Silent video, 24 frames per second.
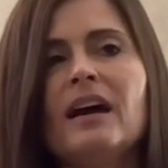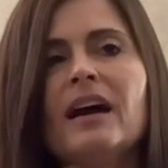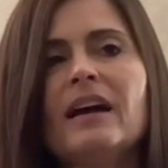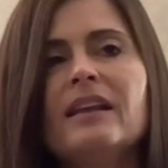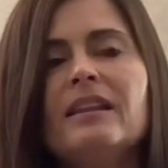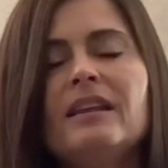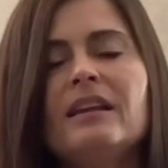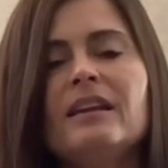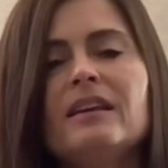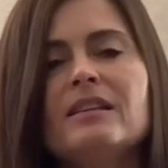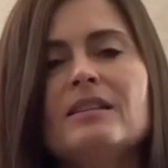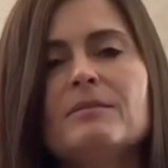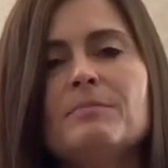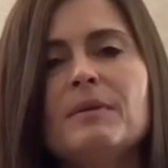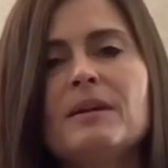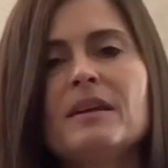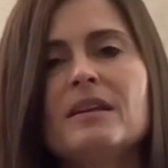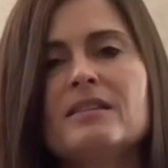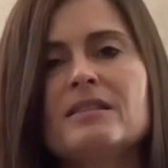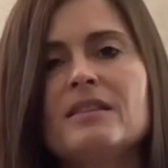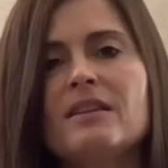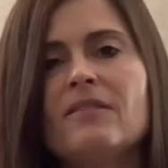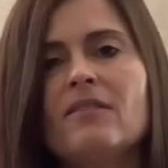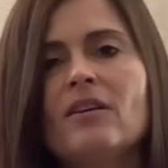I think it's
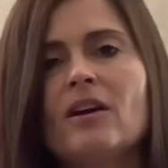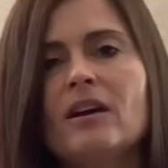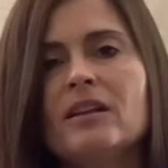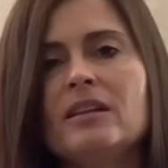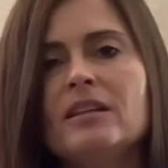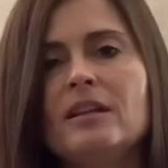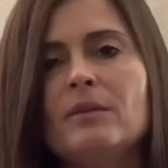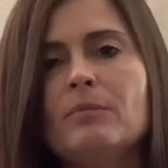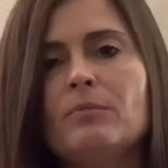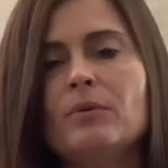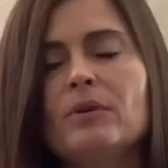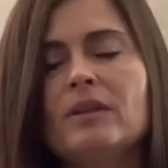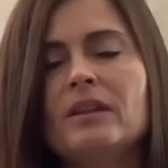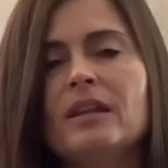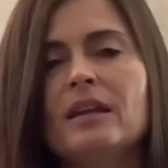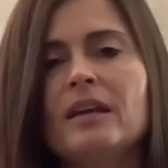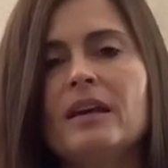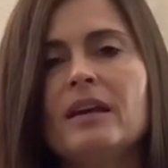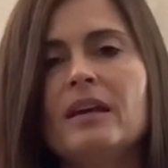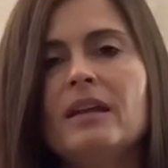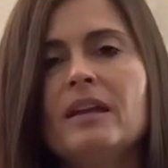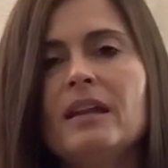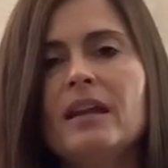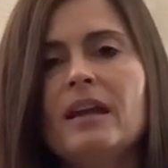because they've gone deep
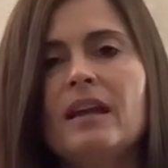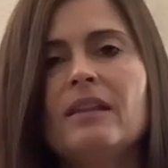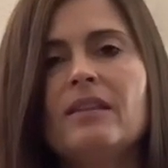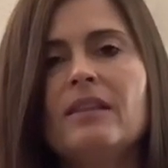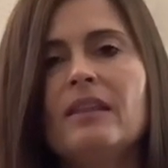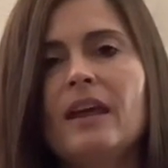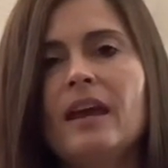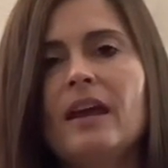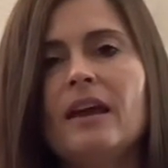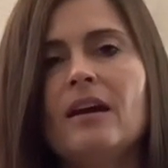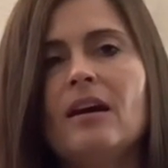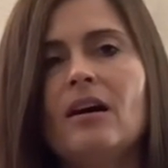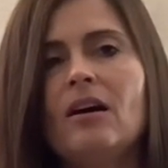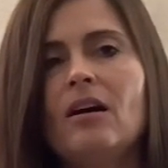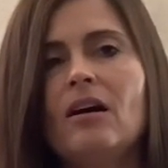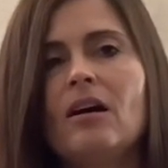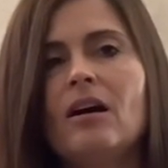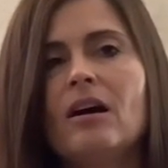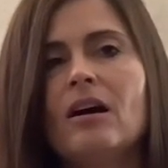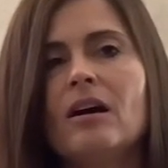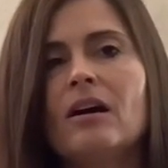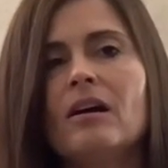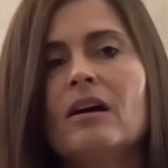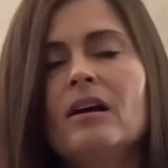within and they
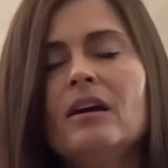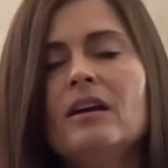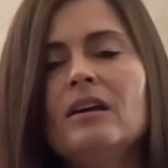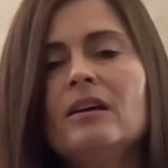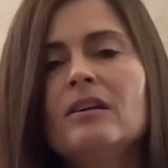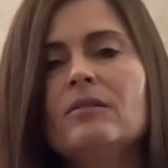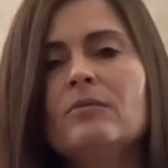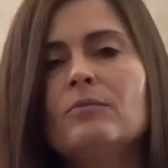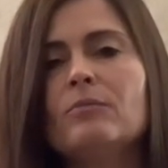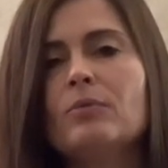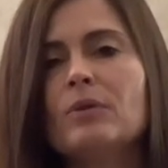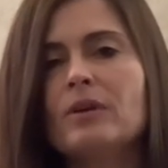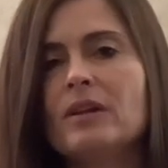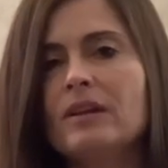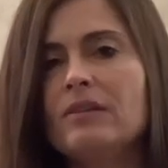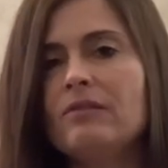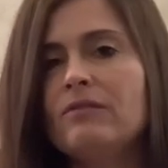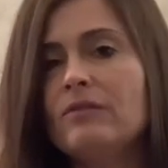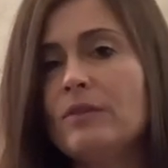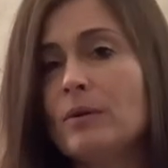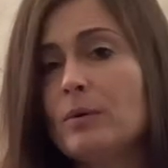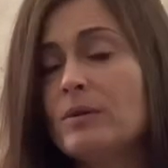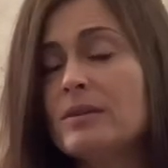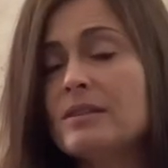are really
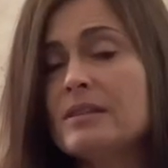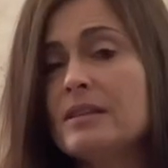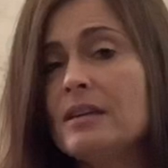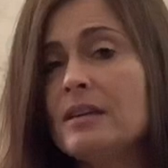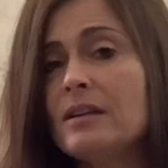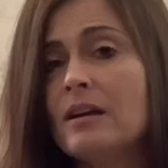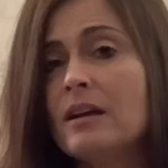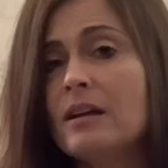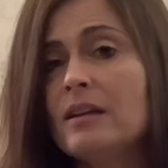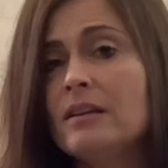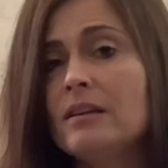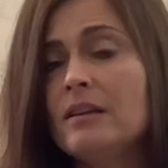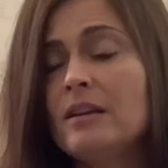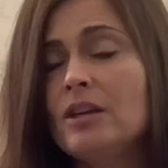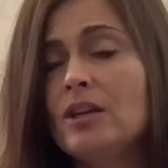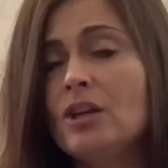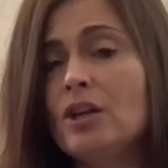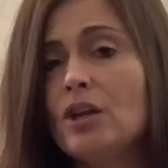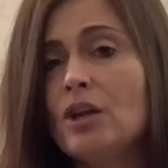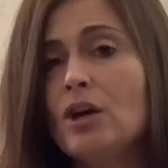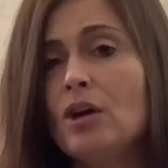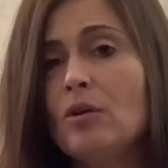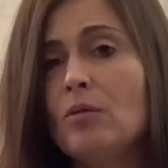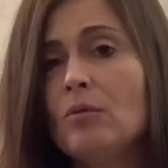focusing on,
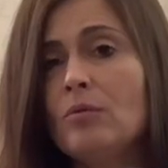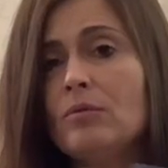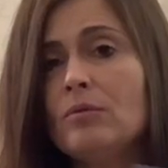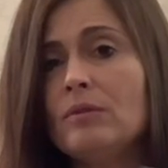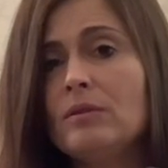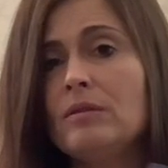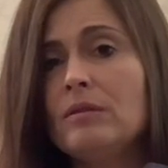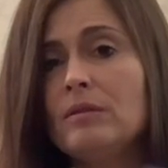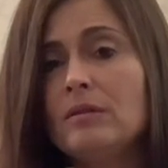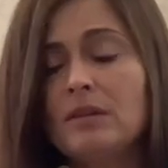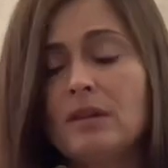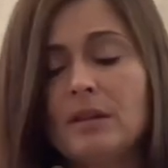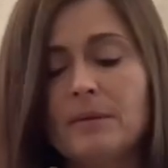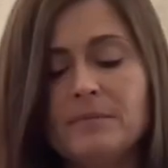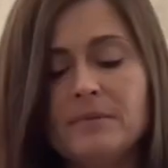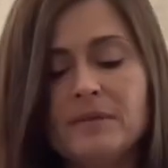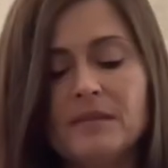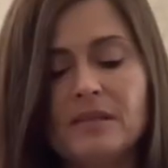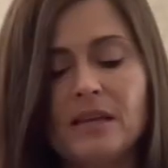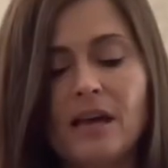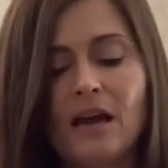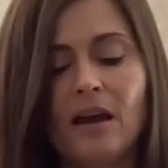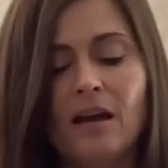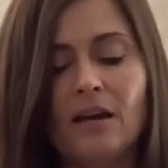you know,
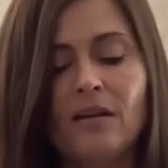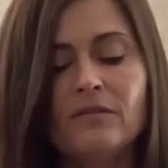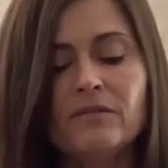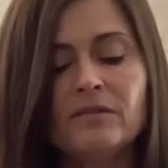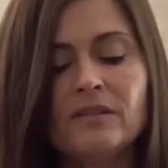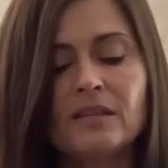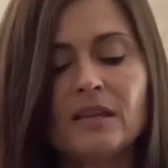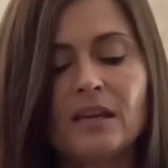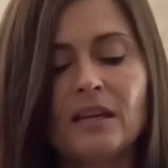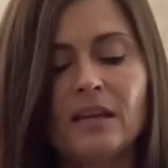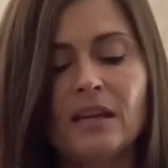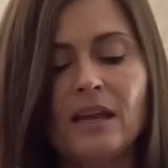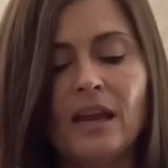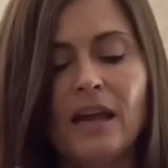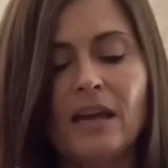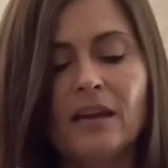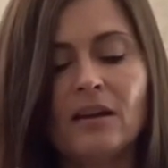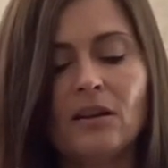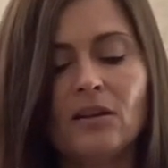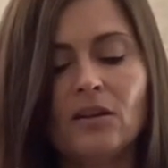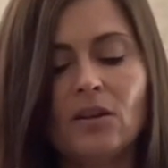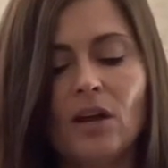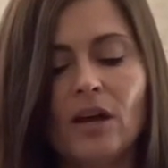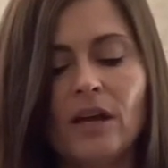themselves and
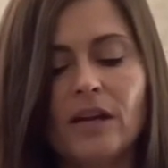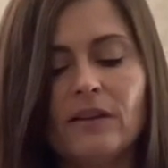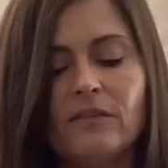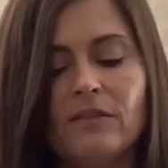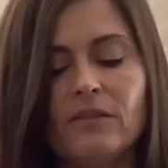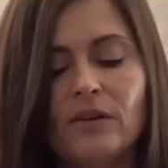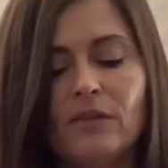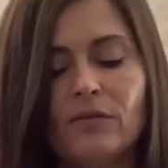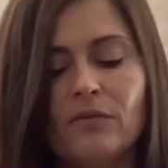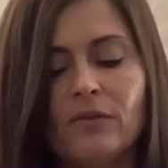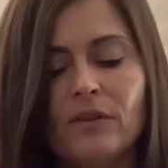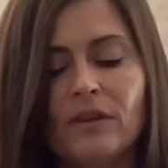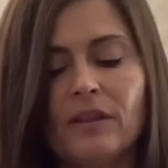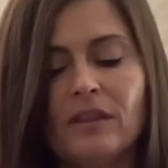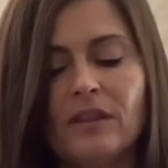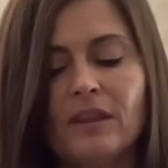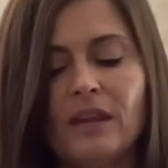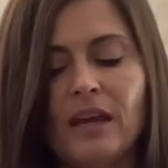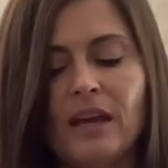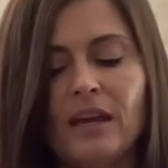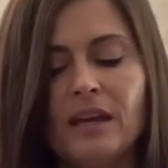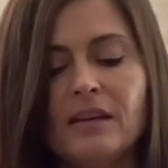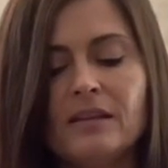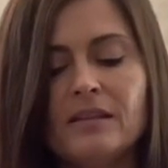a lot of different
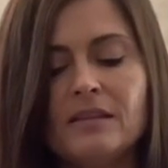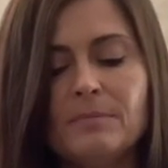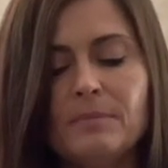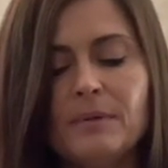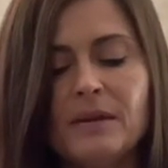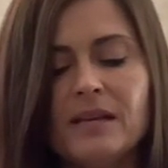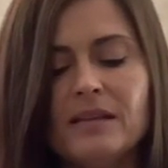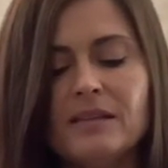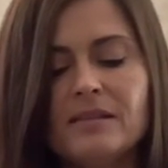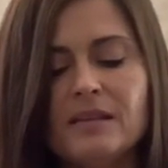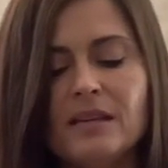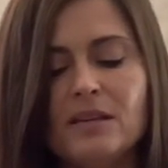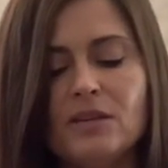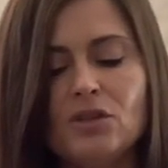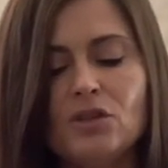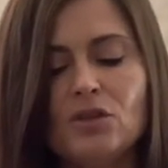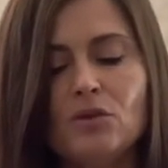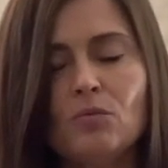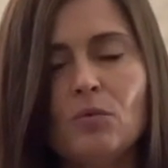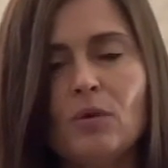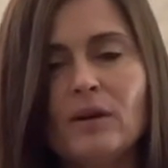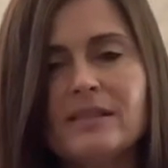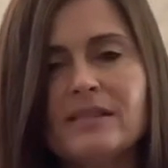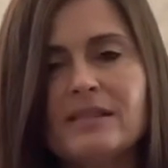things, because they
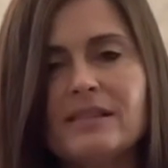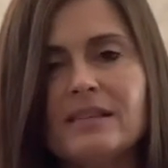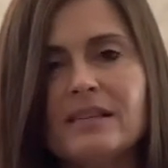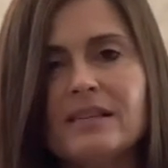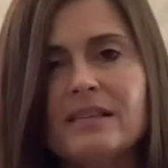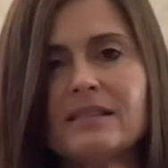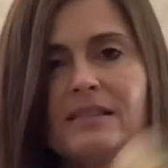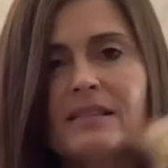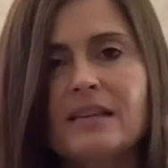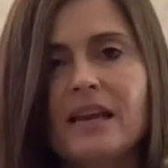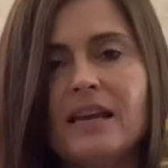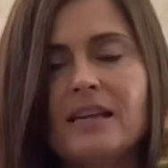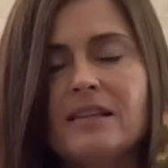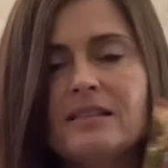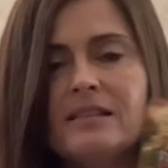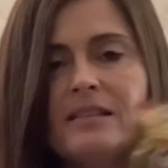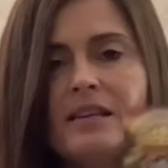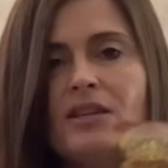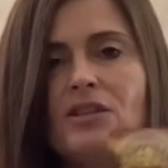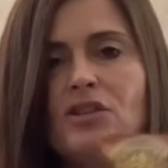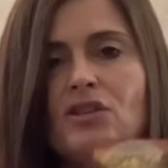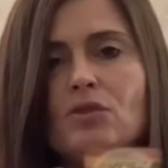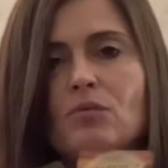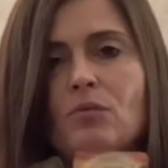do want success,
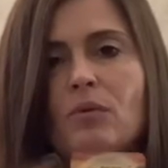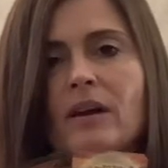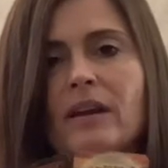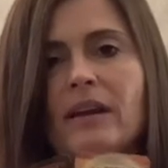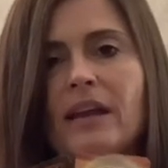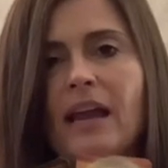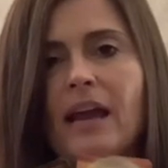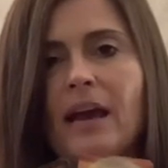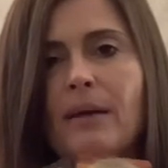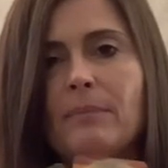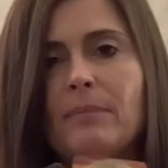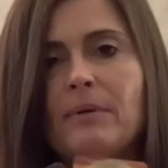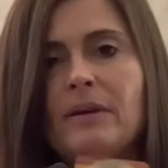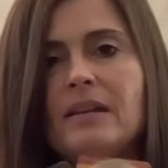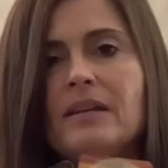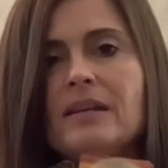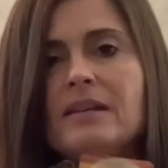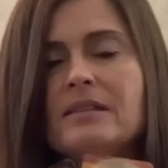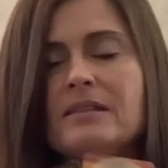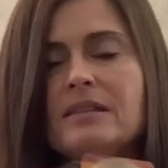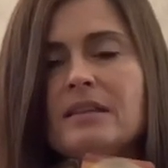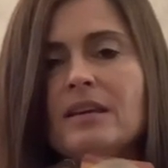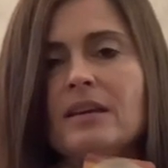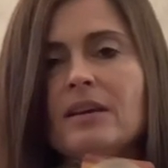they do want
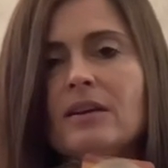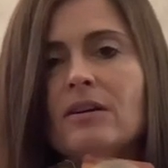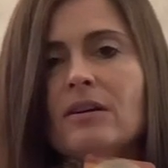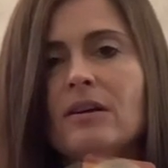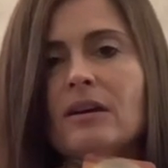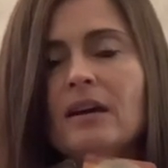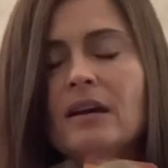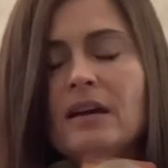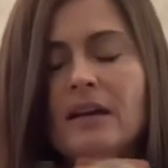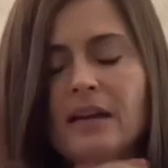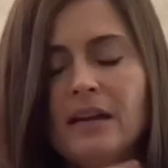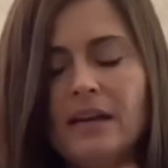happiness here.